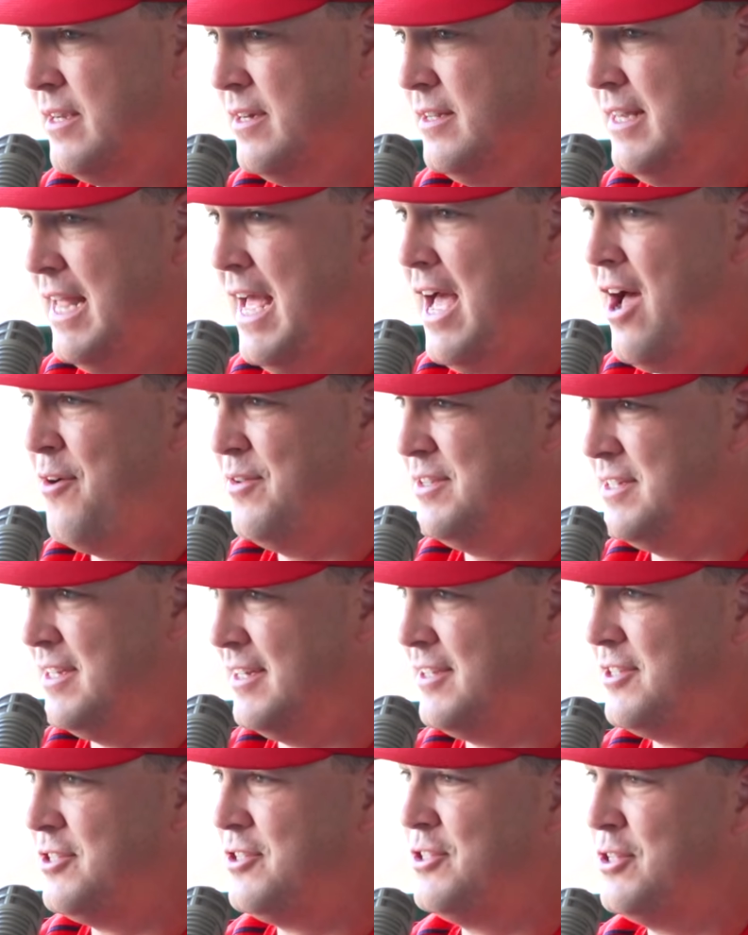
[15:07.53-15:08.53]
Now as
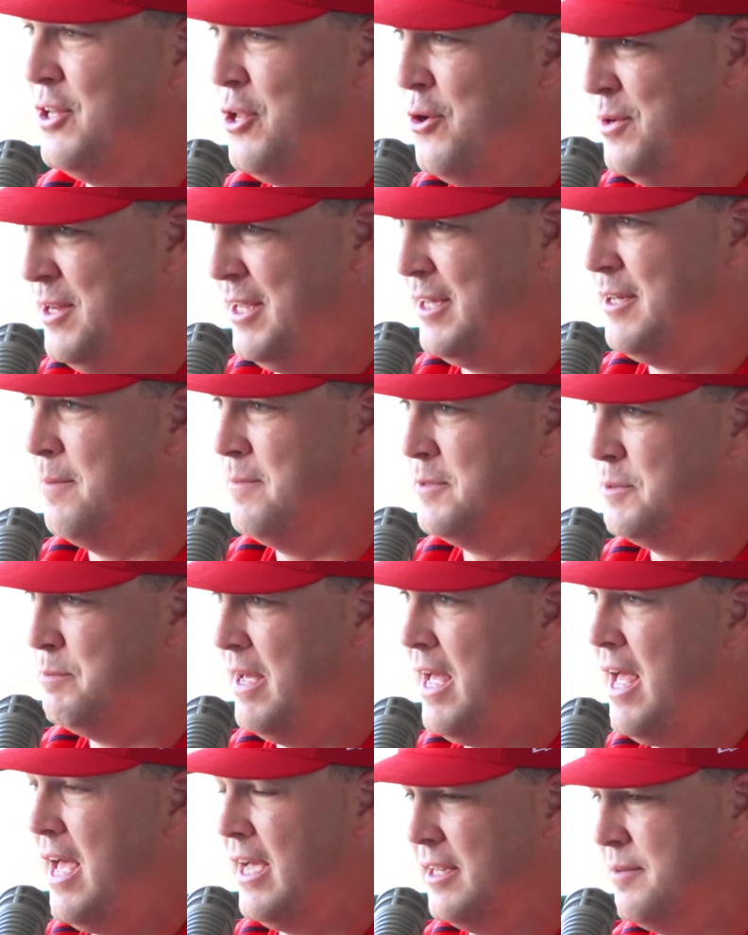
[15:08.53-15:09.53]
it slowly comes
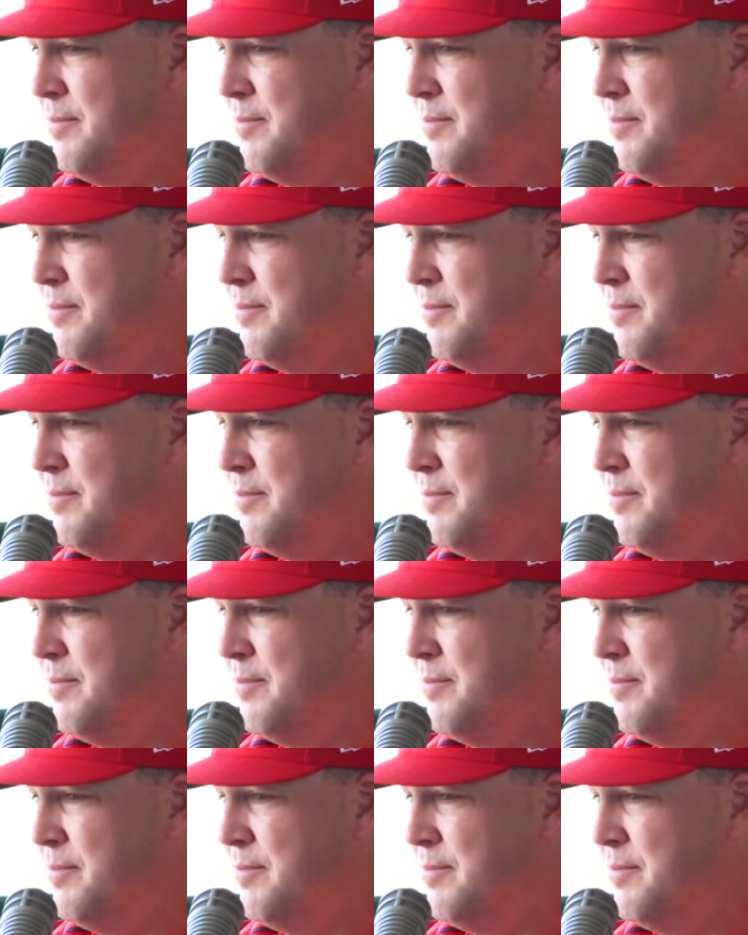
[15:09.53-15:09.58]
back,